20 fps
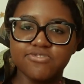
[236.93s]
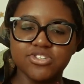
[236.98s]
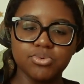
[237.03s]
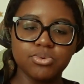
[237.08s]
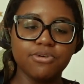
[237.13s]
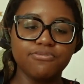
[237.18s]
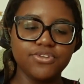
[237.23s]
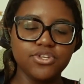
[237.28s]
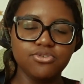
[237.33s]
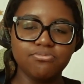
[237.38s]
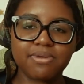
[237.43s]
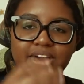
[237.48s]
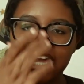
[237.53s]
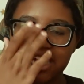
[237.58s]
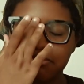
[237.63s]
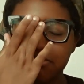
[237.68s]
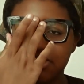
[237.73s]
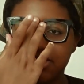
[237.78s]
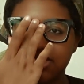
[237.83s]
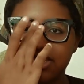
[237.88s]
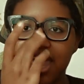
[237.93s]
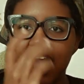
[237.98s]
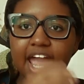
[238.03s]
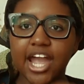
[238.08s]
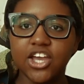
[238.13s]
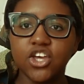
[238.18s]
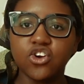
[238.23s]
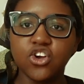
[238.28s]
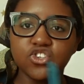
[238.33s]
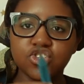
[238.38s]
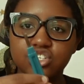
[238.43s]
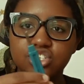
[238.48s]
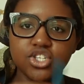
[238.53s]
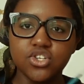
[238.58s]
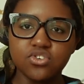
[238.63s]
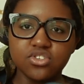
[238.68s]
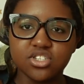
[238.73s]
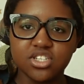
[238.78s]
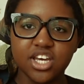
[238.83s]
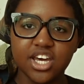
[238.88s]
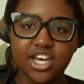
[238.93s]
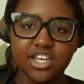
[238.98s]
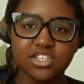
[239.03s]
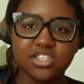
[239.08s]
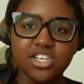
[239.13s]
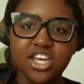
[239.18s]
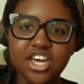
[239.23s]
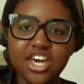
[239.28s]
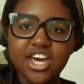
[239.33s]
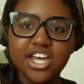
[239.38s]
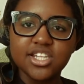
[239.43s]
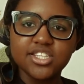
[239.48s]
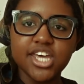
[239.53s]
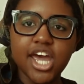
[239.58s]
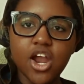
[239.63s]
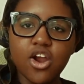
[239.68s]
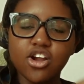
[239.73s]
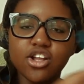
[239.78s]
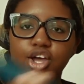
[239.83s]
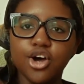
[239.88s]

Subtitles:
So if you make a mistake, you can just use this, tear it